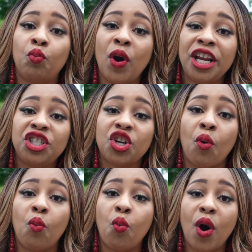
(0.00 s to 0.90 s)
which
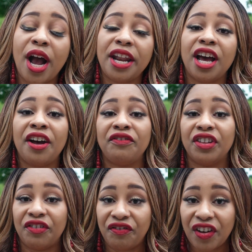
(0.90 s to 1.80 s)
one of
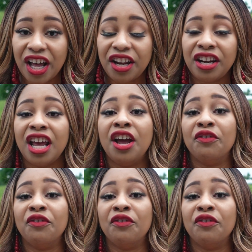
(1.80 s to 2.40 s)
the fun